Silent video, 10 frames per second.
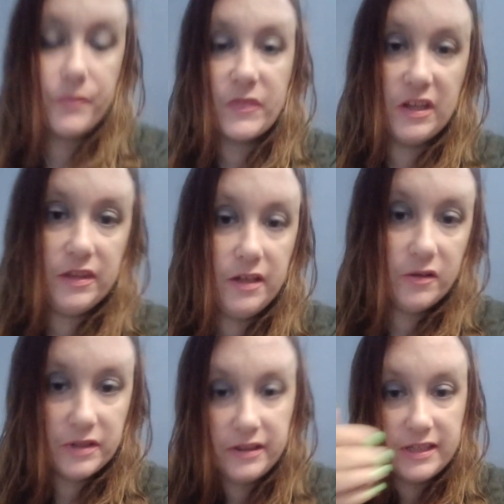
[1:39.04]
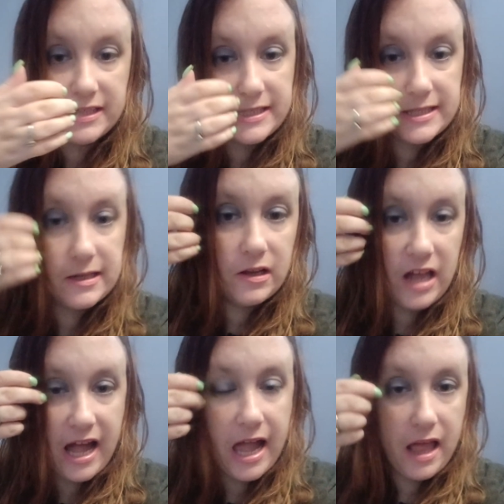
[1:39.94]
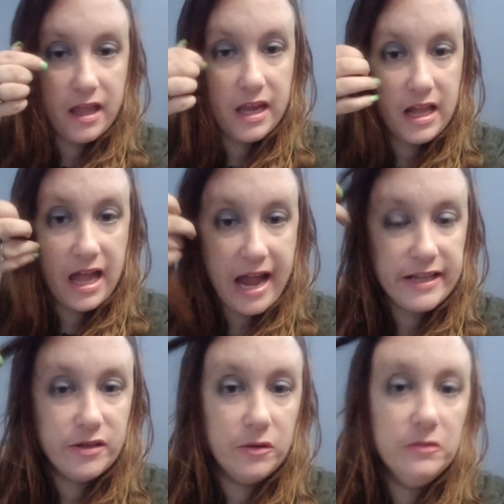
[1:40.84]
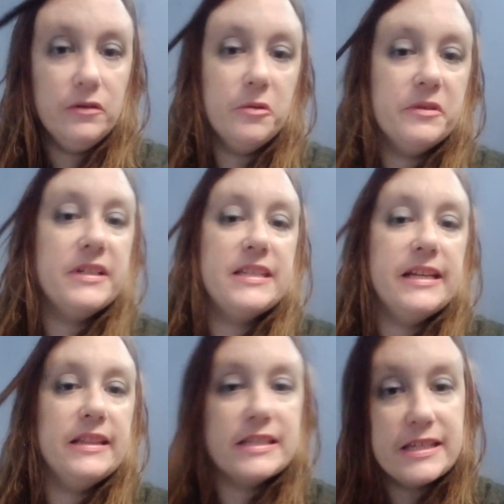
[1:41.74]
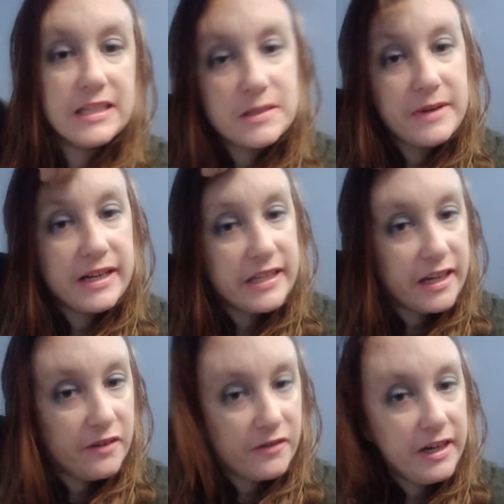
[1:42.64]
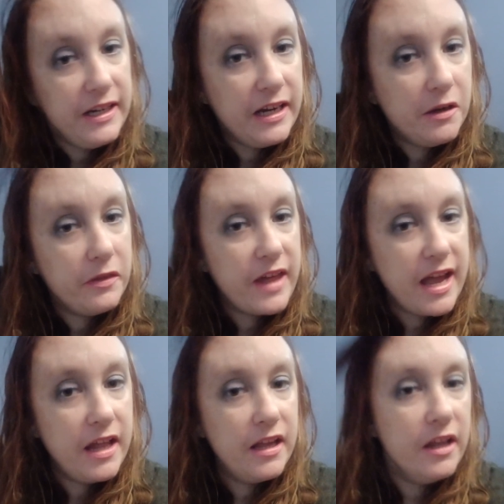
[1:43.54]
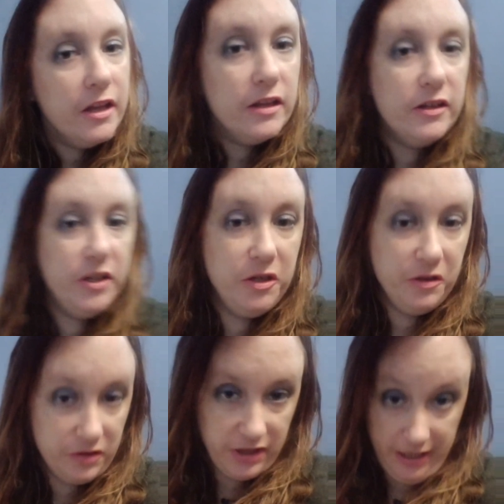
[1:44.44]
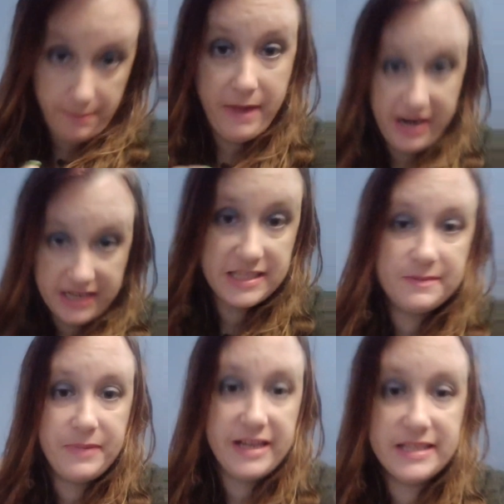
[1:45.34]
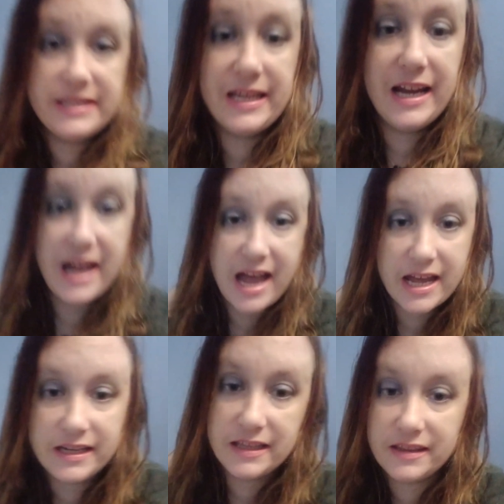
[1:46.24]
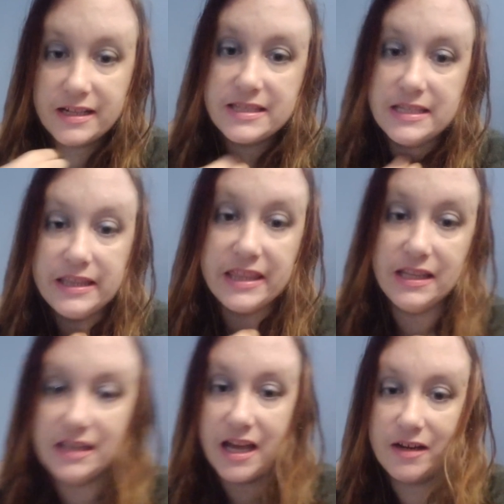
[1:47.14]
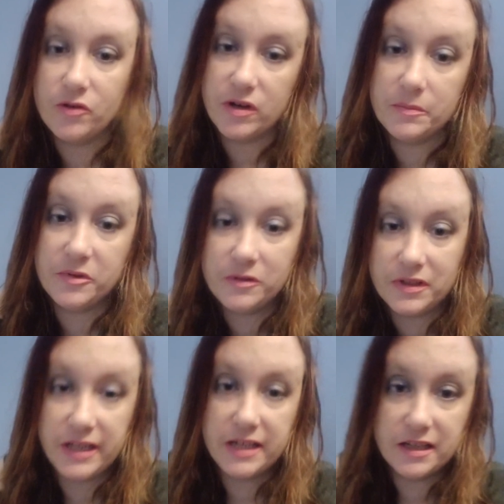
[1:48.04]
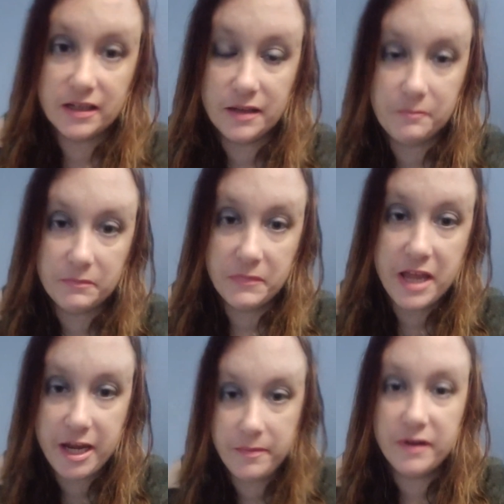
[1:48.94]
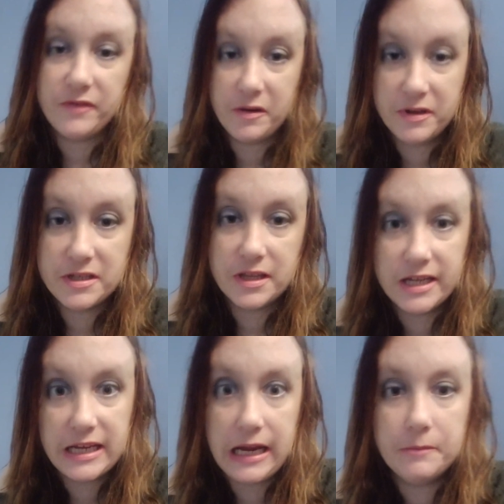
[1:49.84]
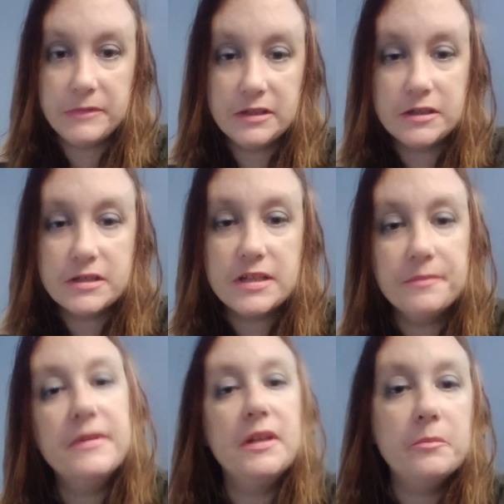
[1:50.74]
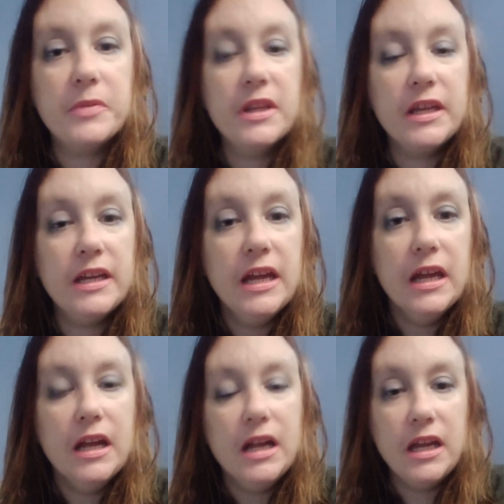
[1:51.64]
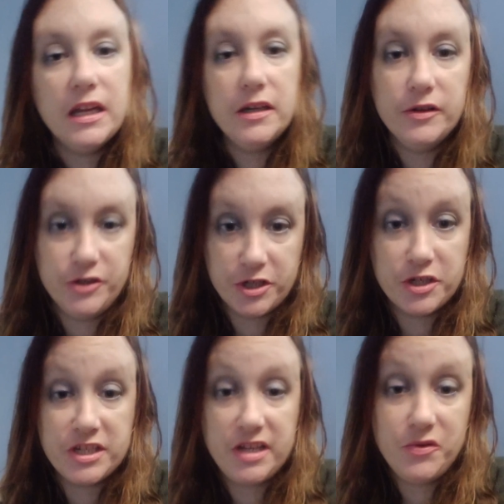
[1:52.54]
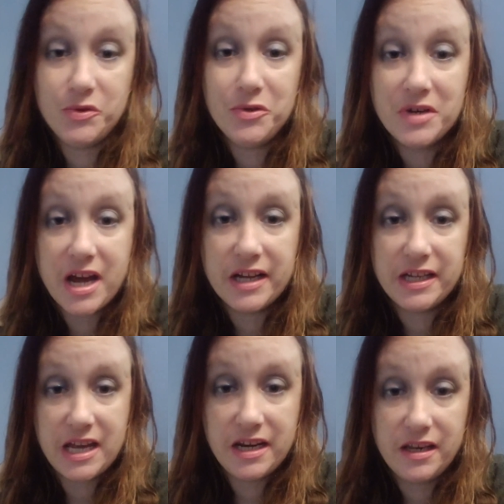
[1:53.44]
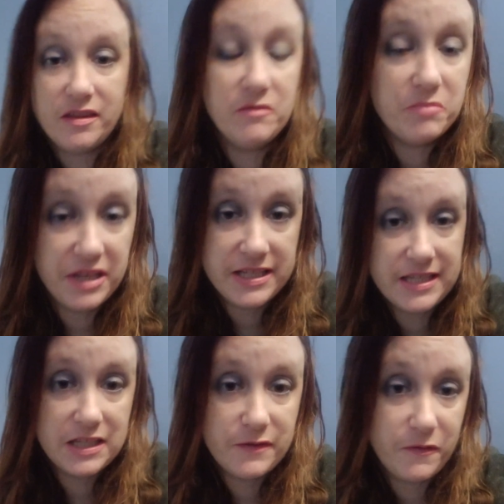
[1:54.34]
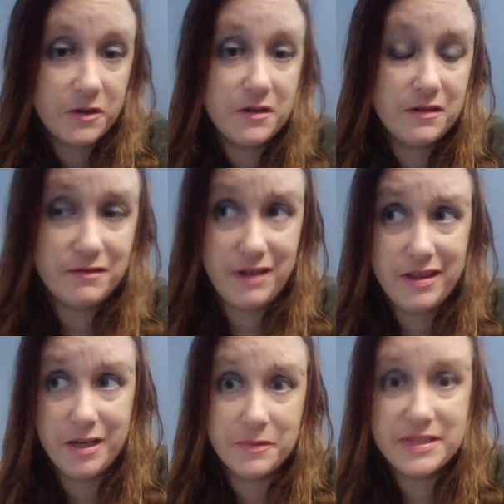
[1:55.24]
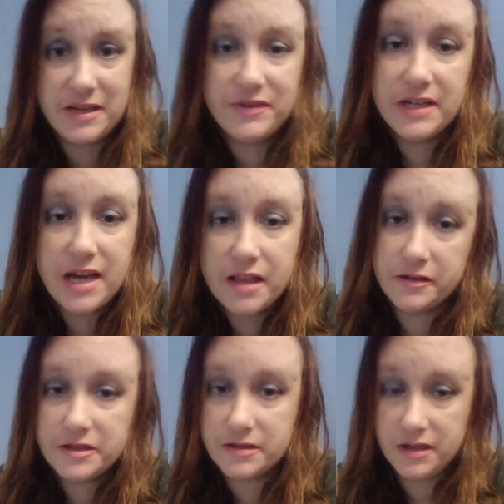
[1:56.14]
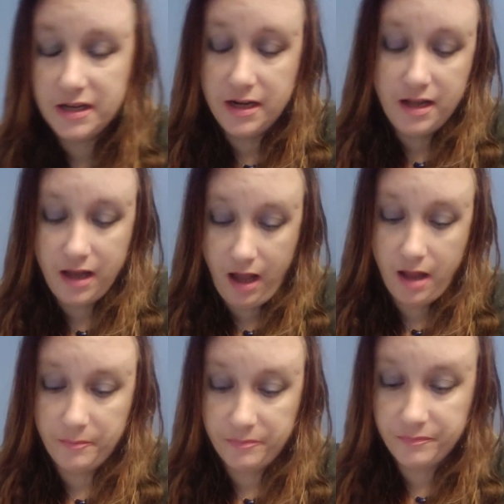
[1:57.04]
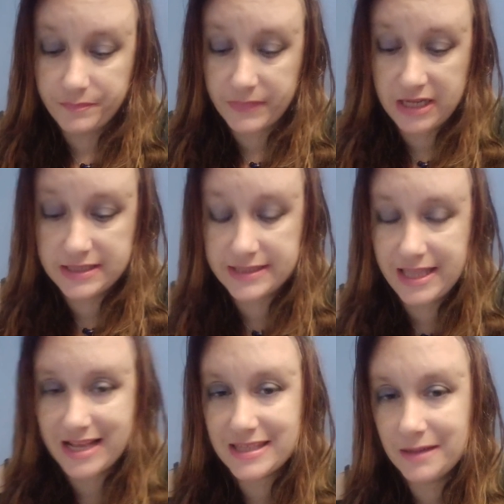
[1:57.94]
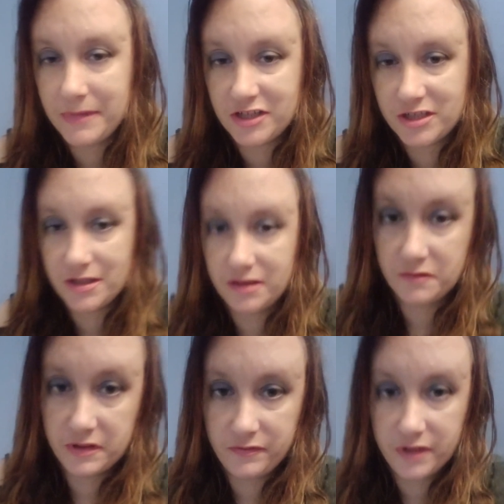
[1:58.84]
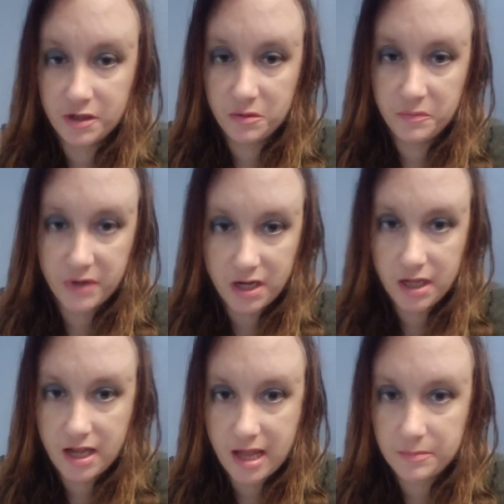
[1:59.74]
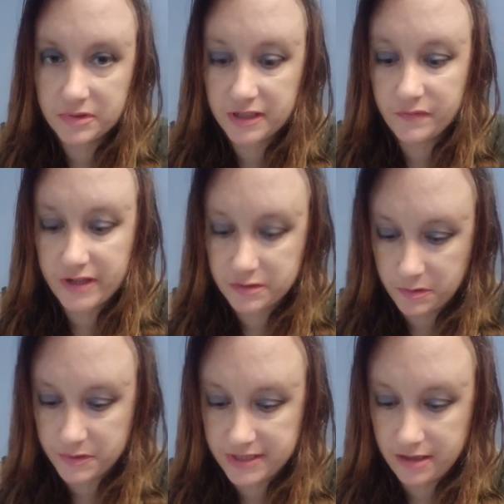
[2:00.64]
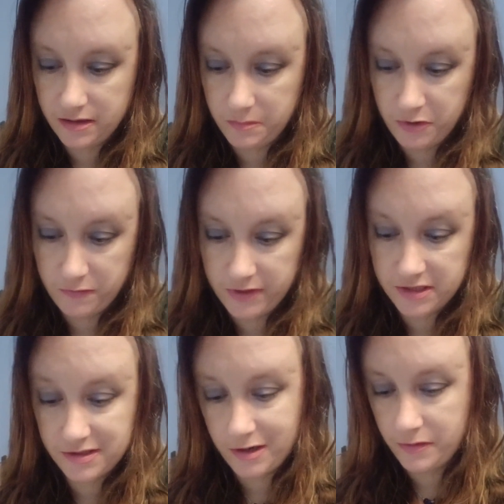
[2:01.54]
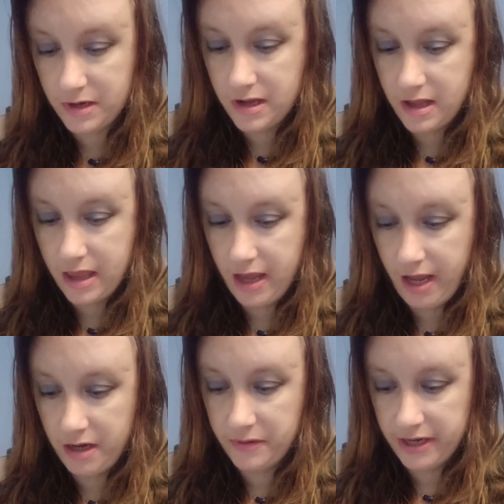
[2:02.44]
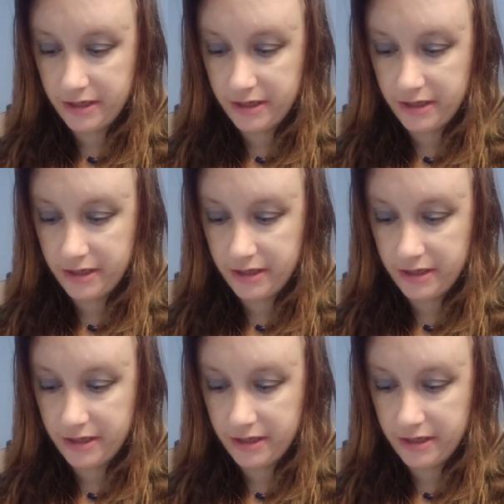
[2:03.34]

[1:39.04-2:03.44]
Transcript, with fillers: the only thing is, I, I don't know what state this is, but I can tell you right now that you the amount of space they had that's not normal. Like maybe if I went to like Camden or something, but like in New Jersey, you do not get places for, I think it was $70. Um, it's, that's not mentioned in the review, but I believe that's what was said in the movie. So anyway,